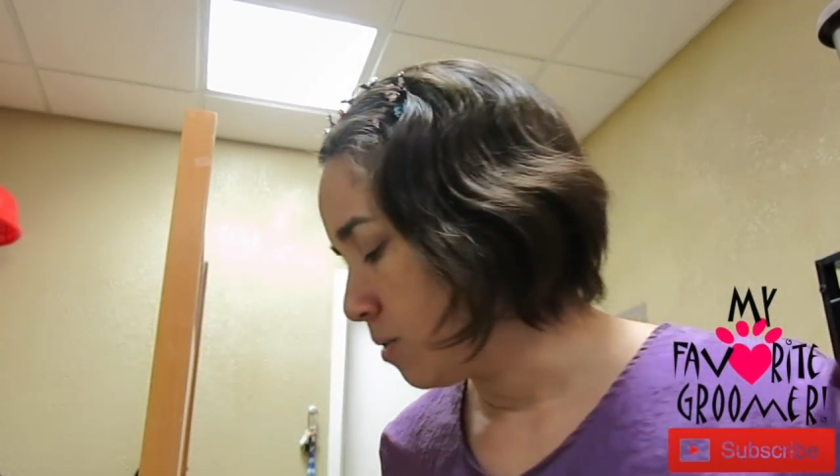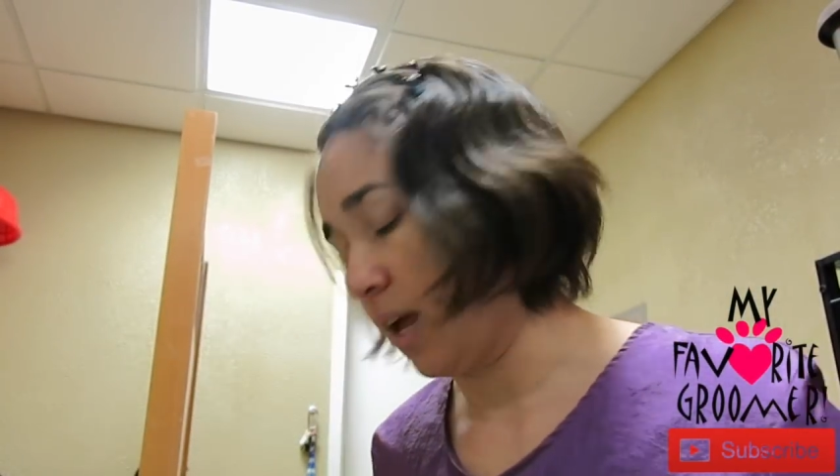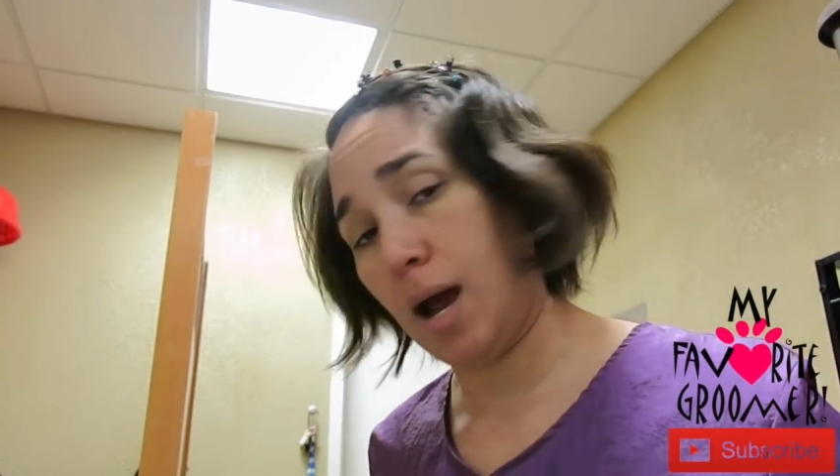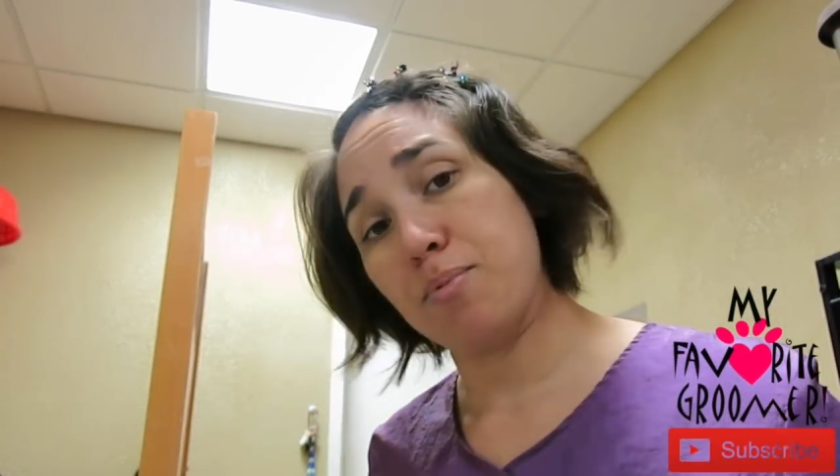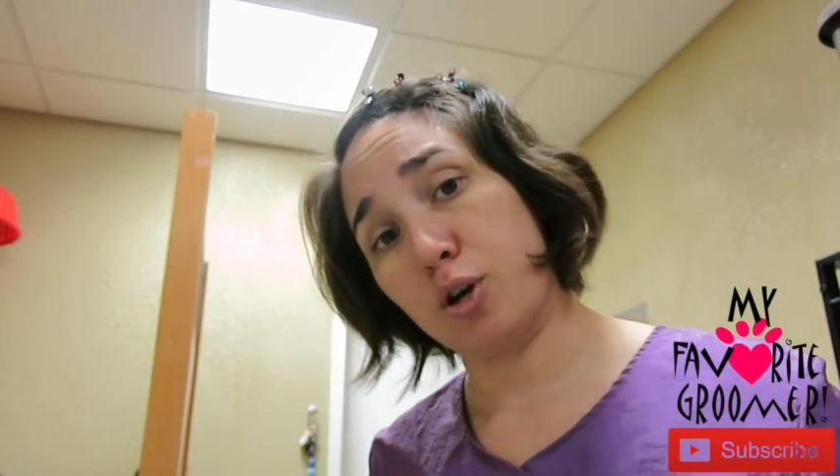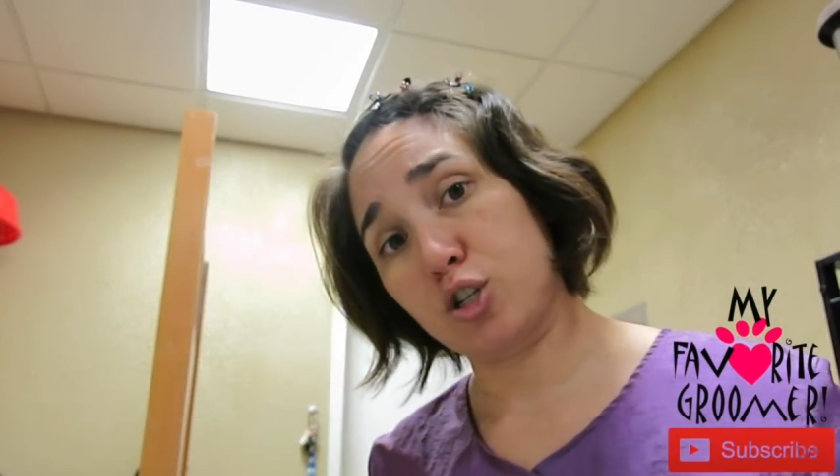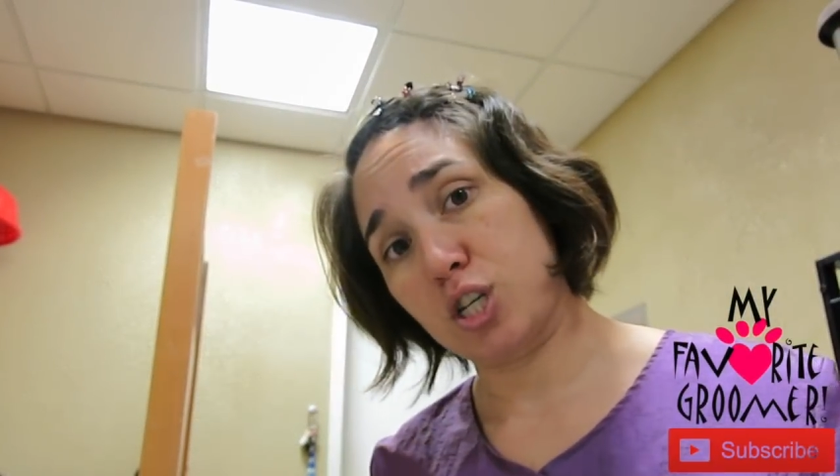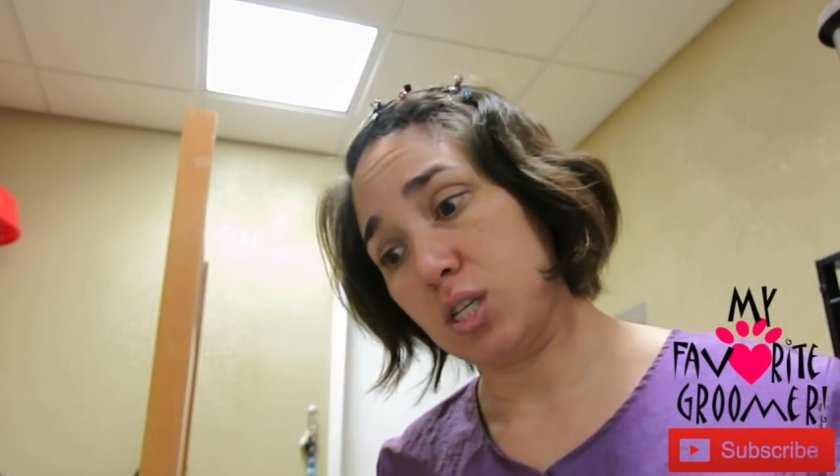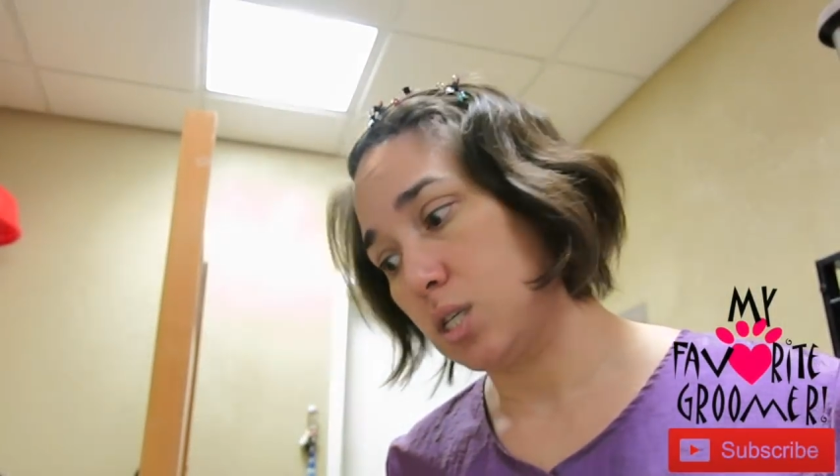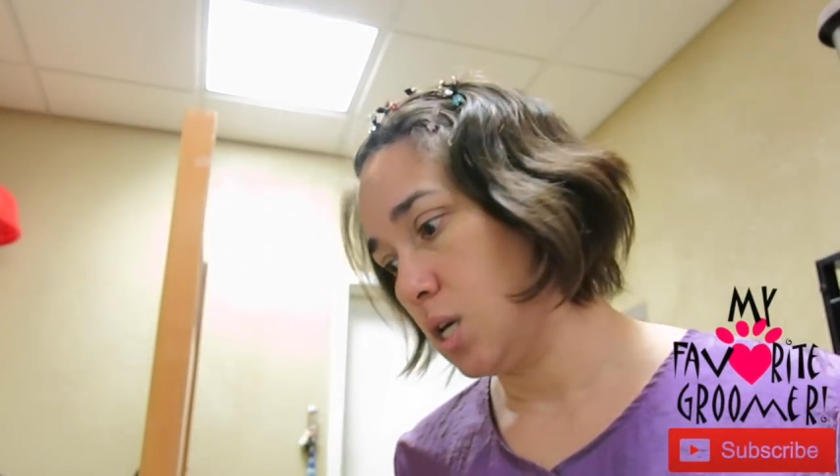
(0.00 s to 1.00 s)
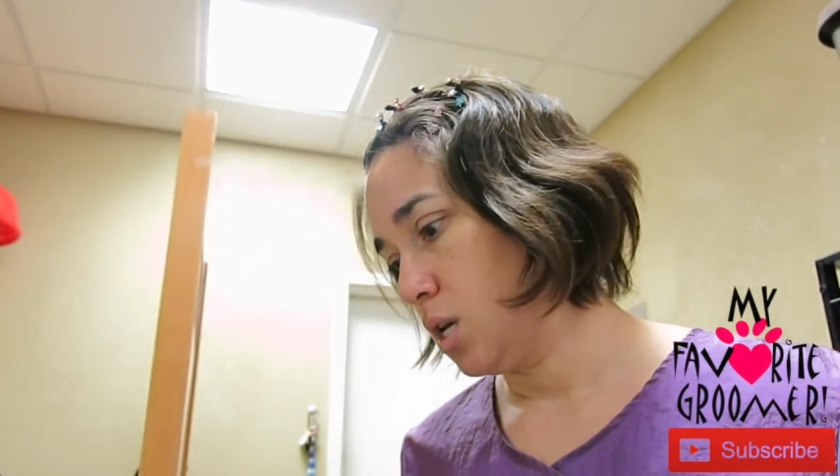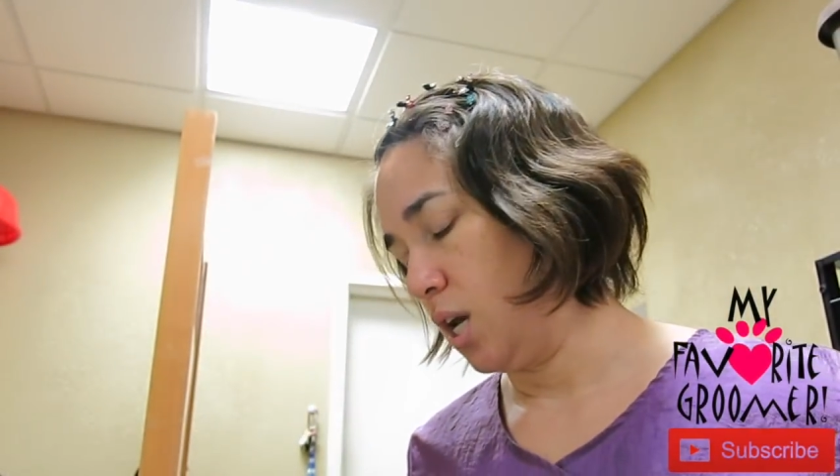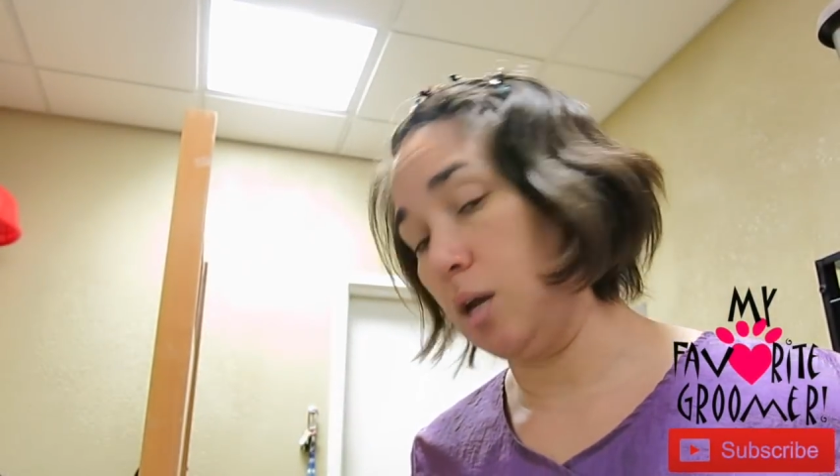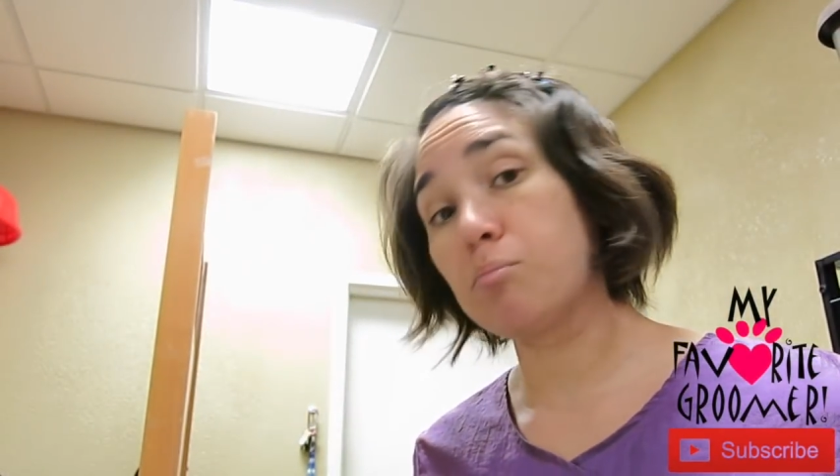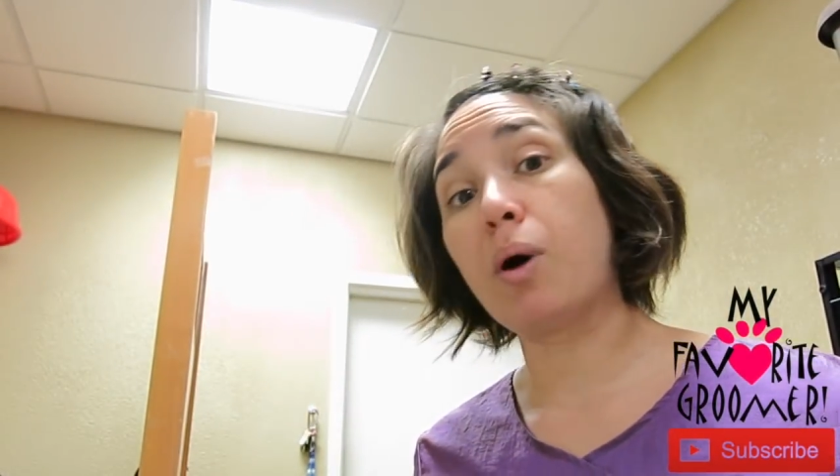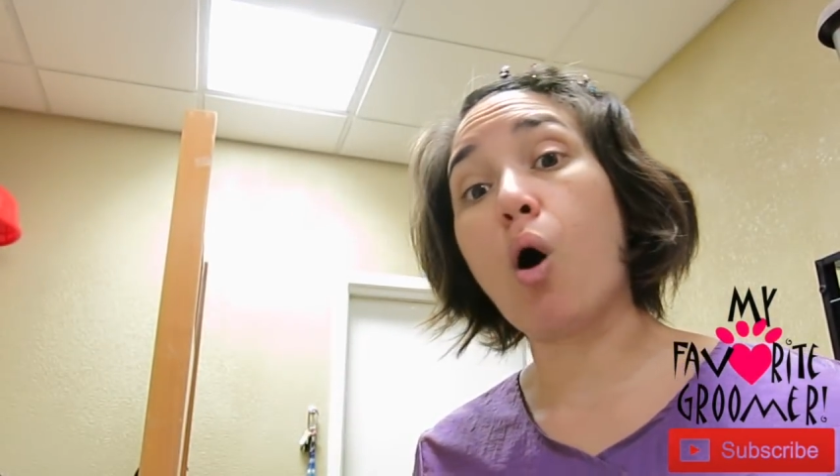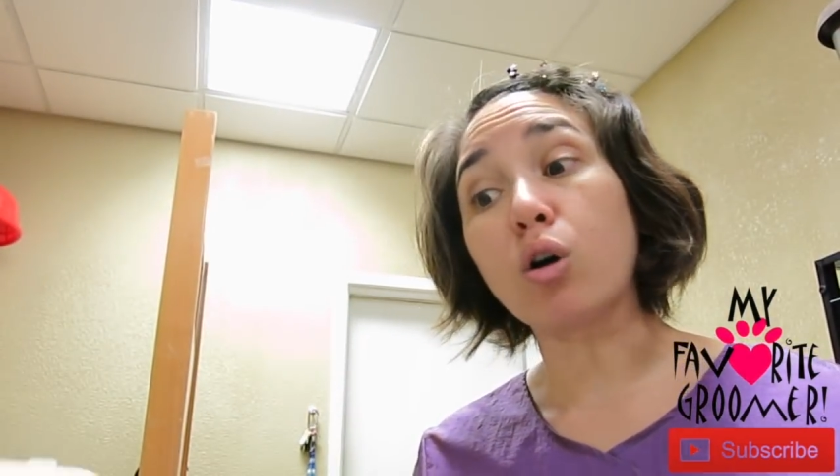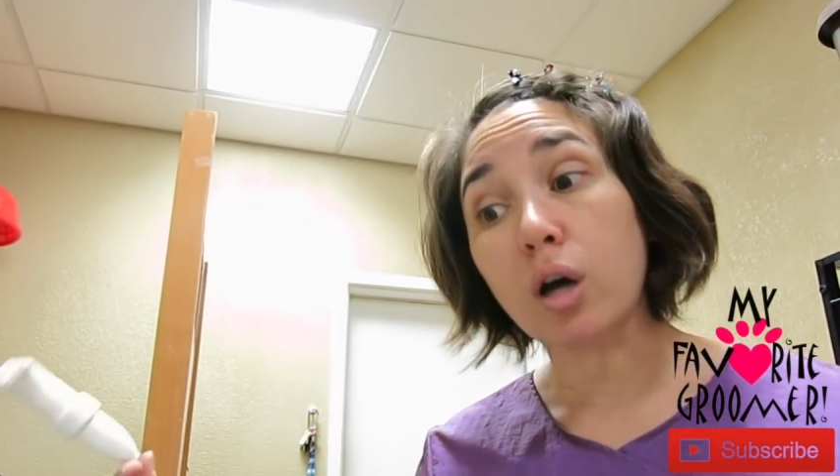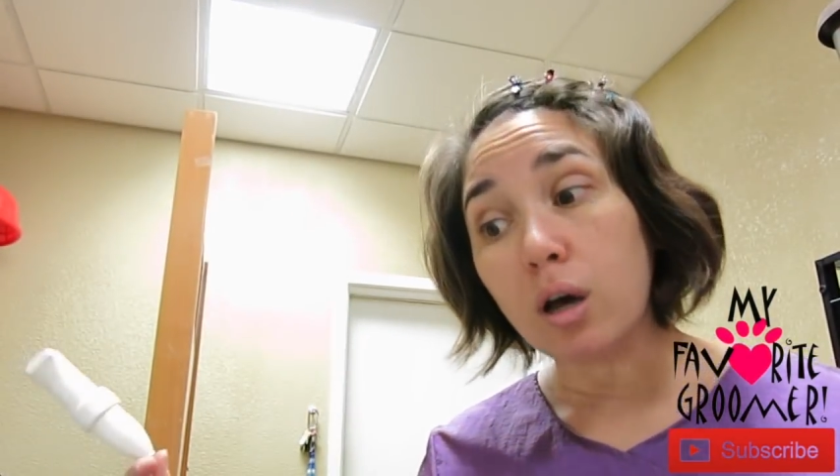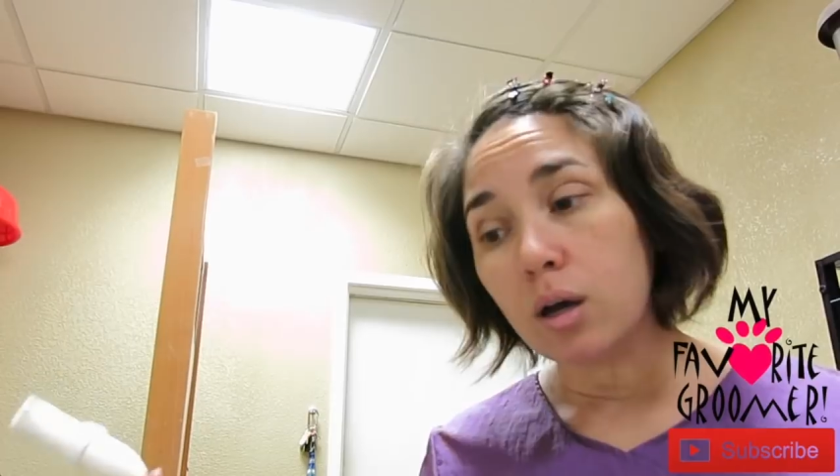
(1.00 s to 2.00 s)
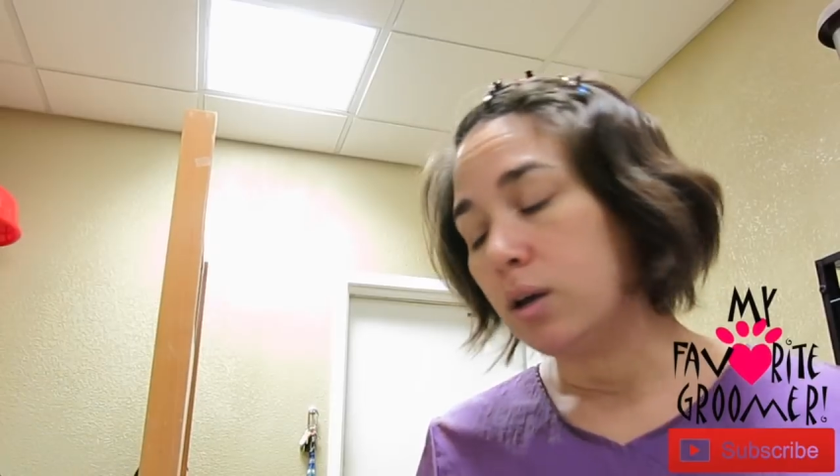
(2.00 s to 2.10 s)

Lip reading: that I purchase in bulk.